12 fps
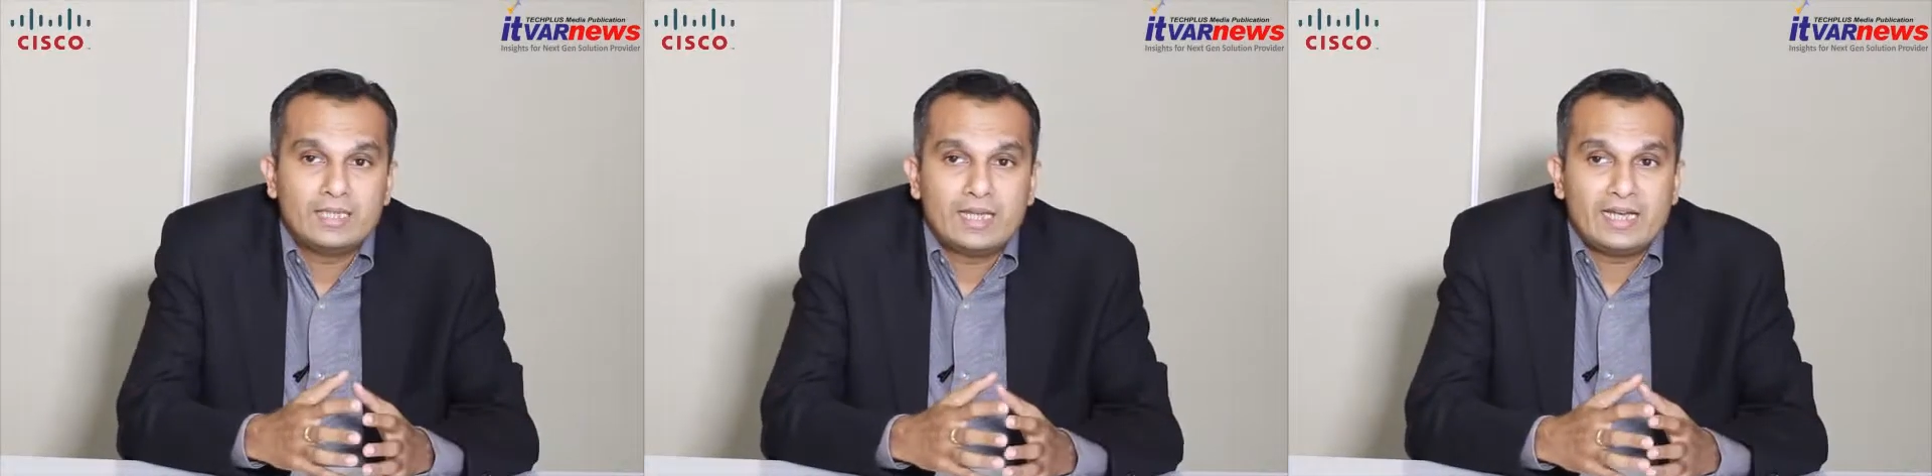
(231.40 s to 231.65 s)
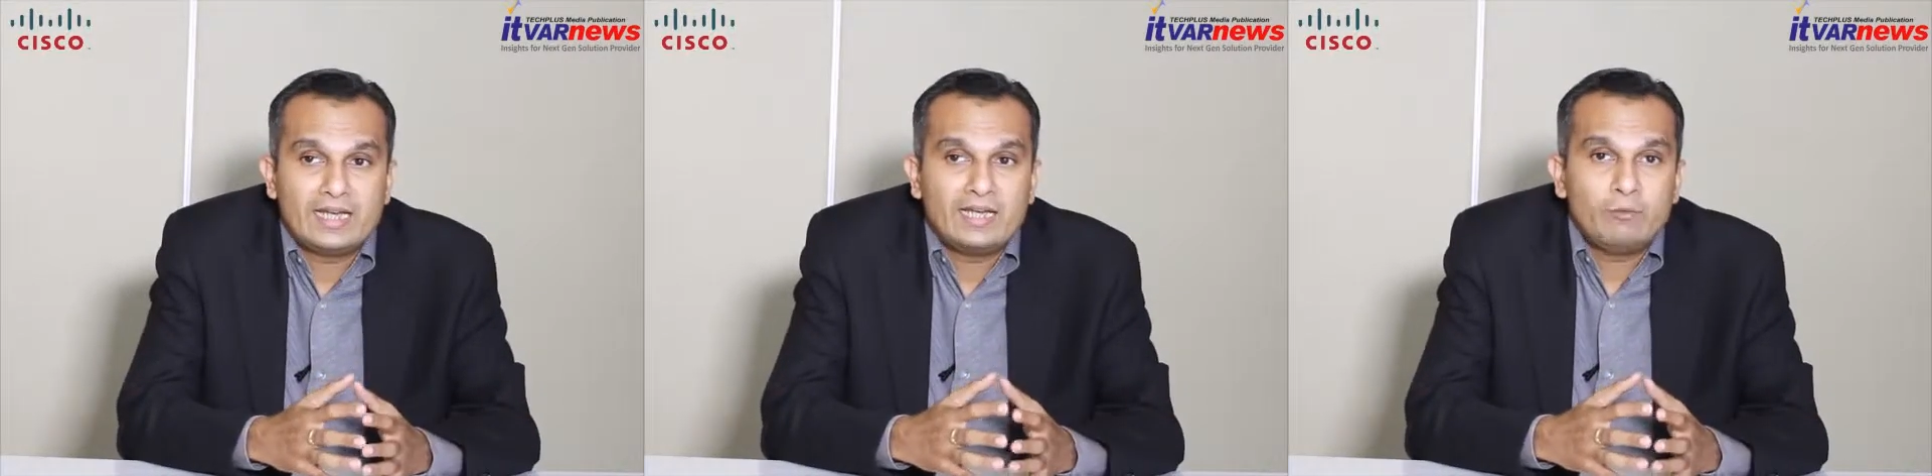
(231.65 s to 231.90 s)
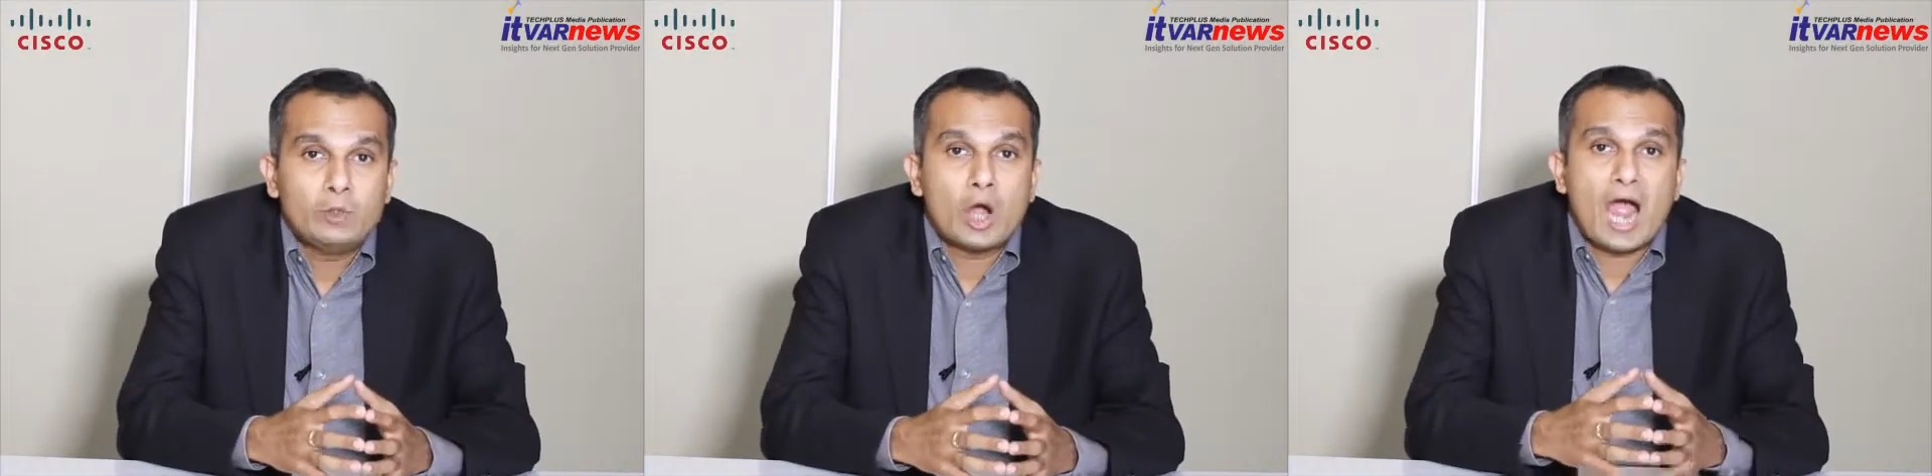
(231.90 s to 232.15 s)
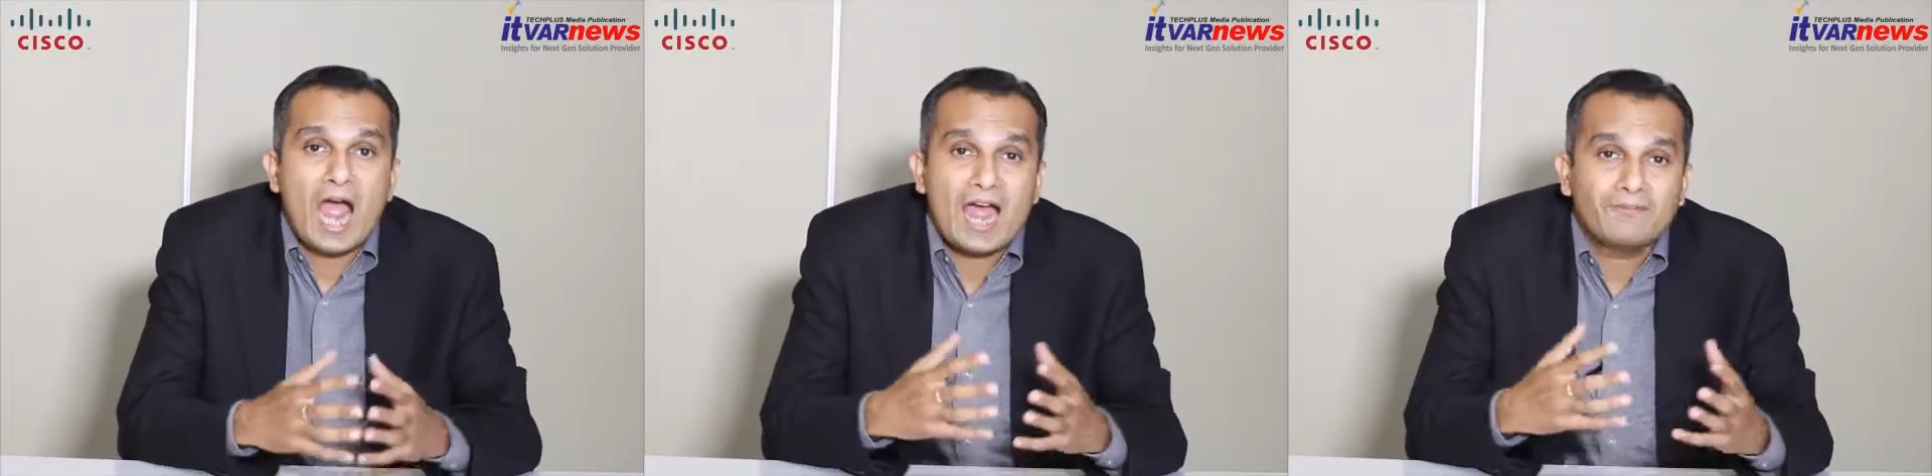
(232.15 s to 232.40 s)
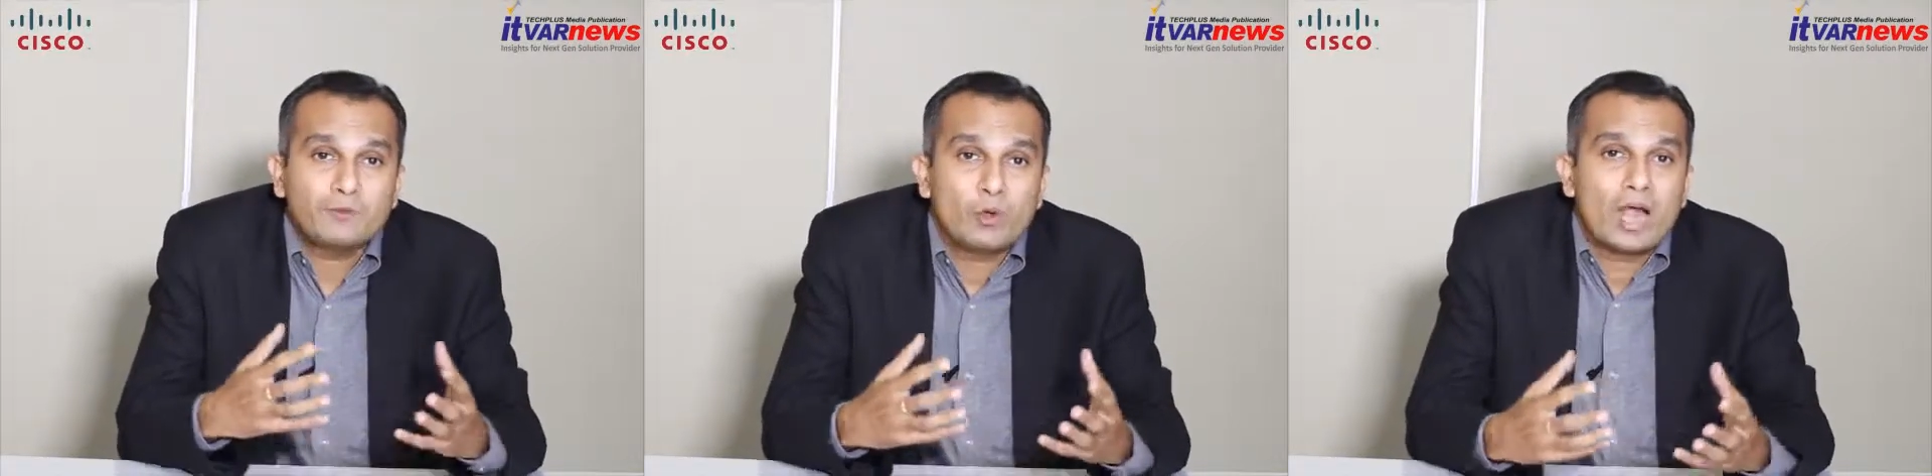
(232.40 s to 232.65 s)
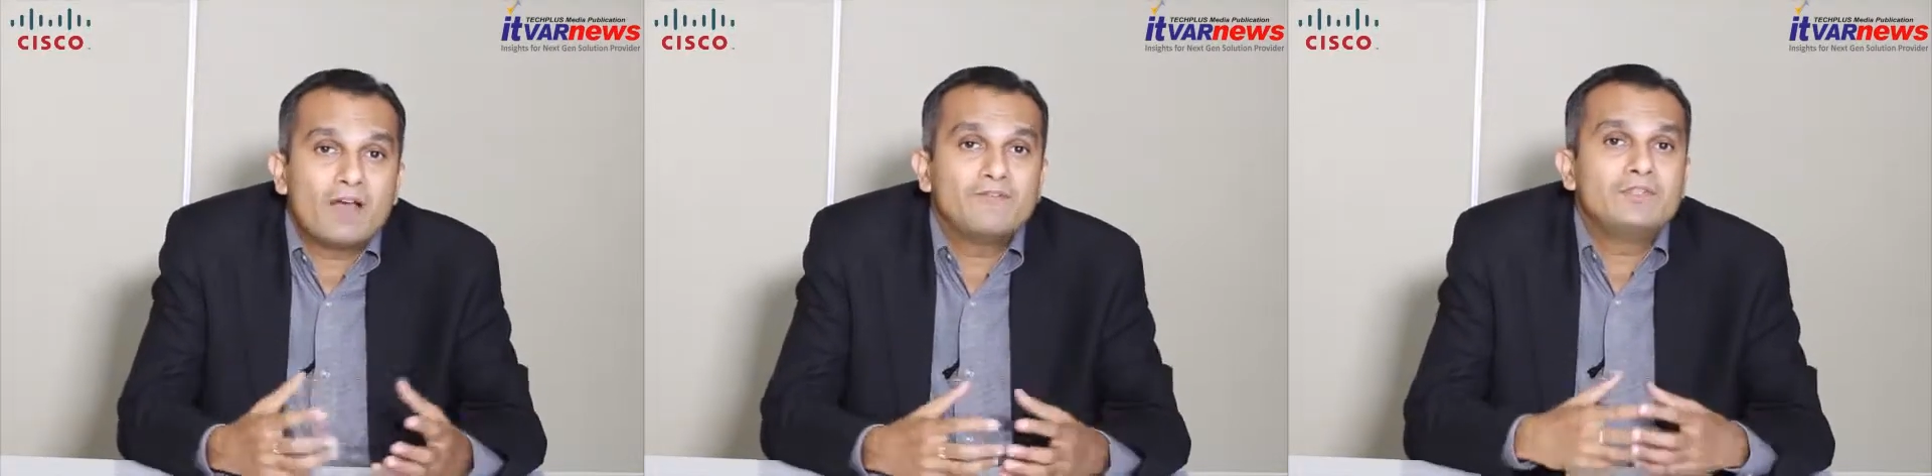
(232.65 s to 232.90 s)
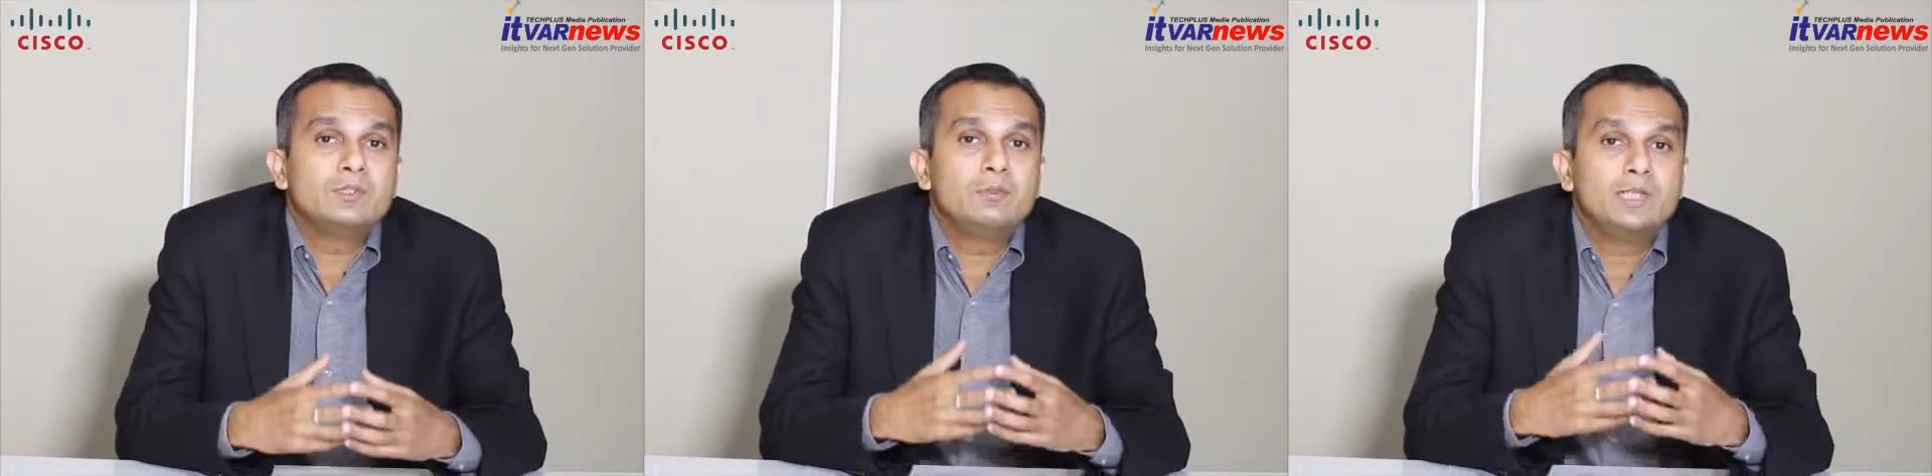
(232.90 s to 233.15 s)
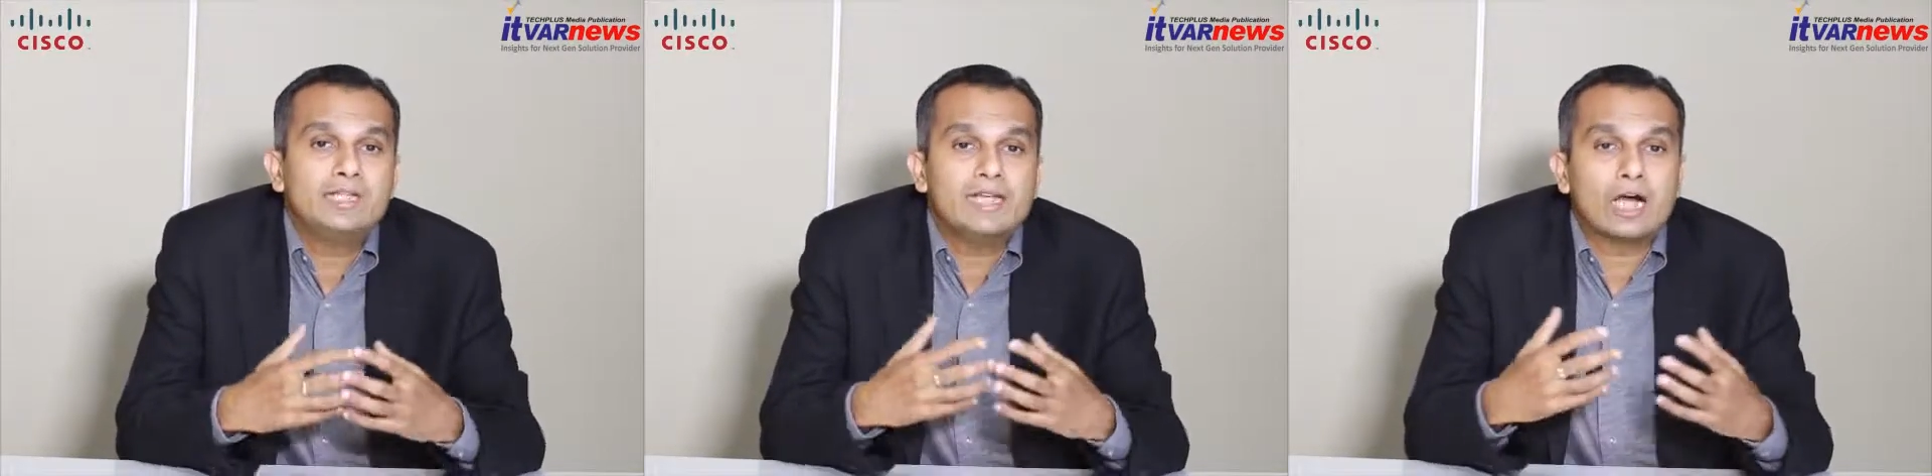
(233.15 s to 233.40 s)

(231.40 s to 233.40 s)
You have to have visibility